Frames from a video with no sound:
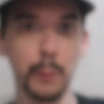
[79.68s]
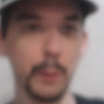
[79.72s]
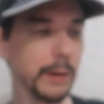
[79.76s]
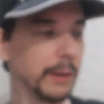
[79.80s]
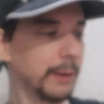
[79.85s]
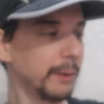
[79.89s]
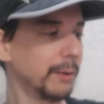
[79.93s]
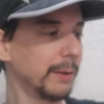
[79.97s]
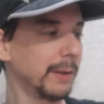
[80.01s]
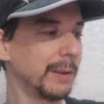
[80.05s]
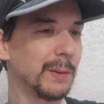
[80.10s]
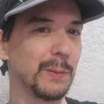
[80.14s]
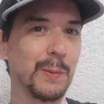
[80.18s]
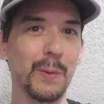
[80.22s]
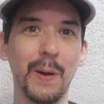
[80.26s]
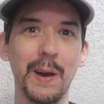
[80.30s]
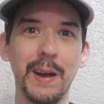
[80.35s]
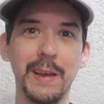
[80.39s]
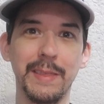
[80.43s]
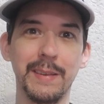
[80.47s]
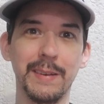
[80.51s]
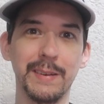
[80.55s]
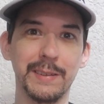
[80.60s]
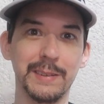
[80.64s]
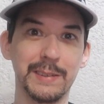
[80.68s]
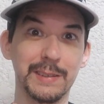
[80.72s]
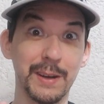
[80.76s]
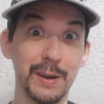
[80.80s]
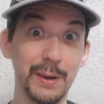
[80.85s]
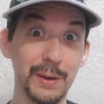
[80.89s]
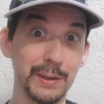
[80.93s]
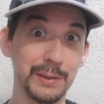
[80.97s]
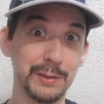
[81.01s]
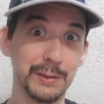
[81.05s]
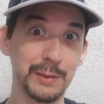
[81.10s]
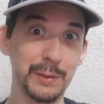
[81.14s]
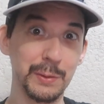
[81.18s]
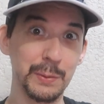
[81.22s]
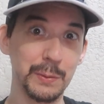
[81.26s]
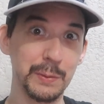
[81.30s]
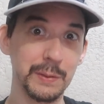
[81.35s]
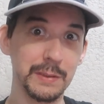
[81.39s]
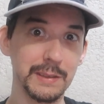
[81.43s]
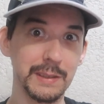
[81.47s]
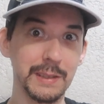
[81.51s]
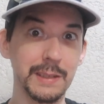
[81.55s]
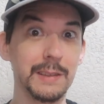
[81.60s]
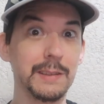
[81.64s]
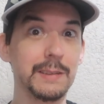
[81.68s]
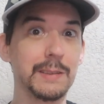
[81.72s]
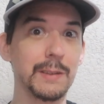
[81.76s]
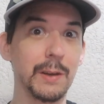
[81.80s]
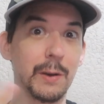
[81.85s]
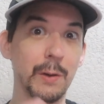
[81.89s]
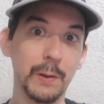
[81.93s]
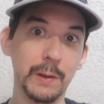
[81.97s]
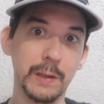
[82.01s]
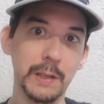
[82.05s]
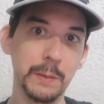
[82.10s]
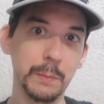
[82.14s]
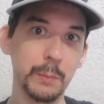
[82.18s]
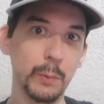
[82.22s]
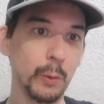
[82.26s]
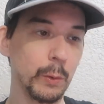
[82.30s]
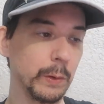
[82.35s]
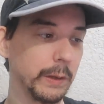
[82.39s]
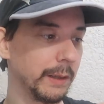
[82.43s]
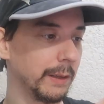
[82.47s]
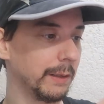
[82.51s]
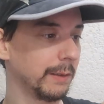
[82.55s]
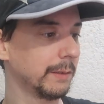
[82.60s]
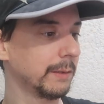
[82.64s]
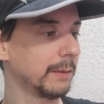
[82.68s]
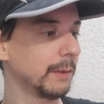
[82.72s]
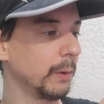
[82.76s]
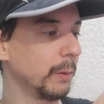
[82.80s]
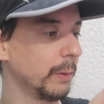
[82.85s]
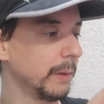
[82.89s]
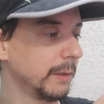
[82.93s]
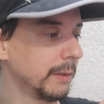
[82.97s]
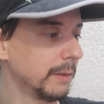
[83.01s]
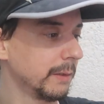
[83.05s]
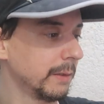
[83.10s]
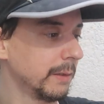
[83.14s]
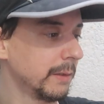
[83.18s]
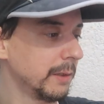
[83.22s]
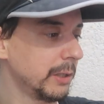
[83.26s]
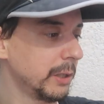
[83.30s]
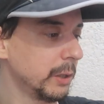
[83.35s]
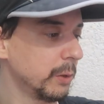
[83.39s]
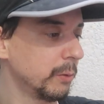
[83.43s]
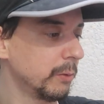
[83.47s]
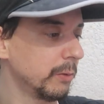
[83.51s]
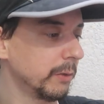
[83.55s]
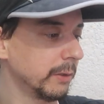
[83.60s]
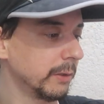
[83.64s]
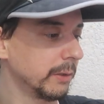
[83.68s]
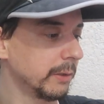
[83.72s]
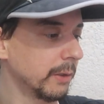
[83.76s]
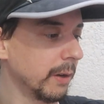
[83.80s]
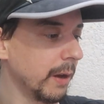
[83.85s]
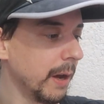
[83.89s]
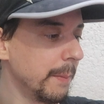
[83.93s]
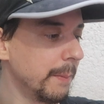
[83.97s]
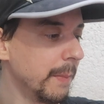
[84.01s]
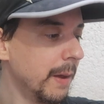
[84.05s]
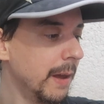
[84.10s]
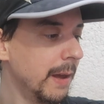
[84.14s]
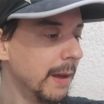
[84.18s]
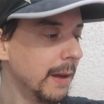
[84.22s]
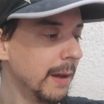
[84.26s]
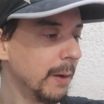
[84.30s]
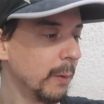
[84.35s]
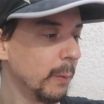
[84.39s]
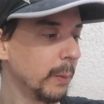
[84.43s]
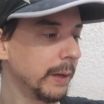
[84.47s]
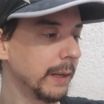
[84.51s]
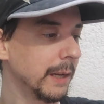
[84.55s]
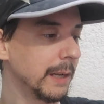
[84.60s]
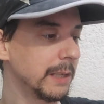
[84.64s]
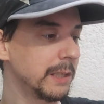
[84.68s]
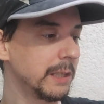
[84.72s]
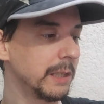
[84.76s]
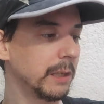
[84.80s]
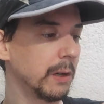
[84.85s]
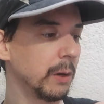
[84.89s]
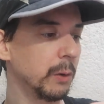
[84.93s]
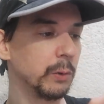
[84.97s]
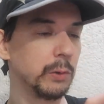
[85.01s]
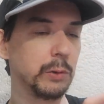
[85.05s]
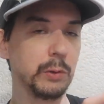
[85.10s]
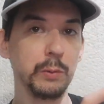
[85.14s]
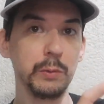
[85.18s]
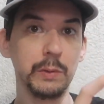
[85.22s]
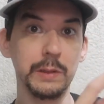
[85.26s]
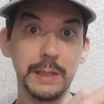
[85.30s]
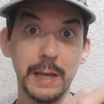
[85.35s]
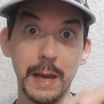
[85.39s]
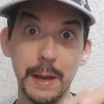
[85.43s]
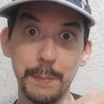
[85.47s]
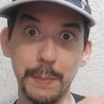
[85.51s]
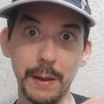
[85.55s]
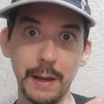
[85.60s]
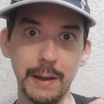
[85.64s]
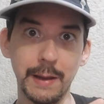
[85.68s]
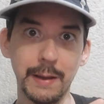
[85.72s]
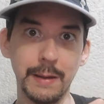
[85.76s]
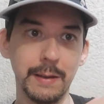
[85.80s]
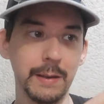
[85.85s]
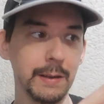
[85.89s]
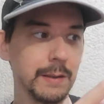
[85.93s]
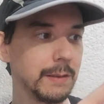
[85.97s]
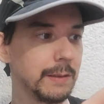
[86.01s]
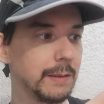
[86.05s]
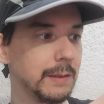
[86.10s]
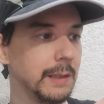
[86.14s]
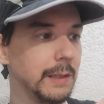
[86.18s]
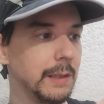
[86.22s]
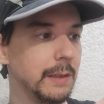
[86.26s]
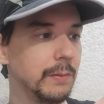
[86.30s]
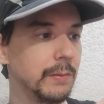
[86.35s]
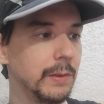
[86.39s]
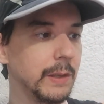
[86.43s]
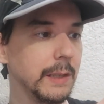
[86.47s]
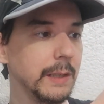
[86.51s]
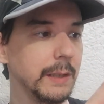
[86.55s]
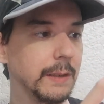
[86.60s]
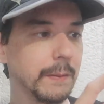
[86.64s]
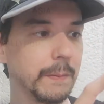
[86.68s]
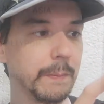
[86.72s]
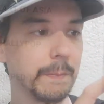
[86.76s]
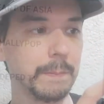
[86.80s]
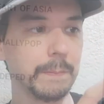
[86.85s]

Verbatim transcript: wondering why there's cartoons, it's early morning, so it's children's time. We can actually go to DepEd TV,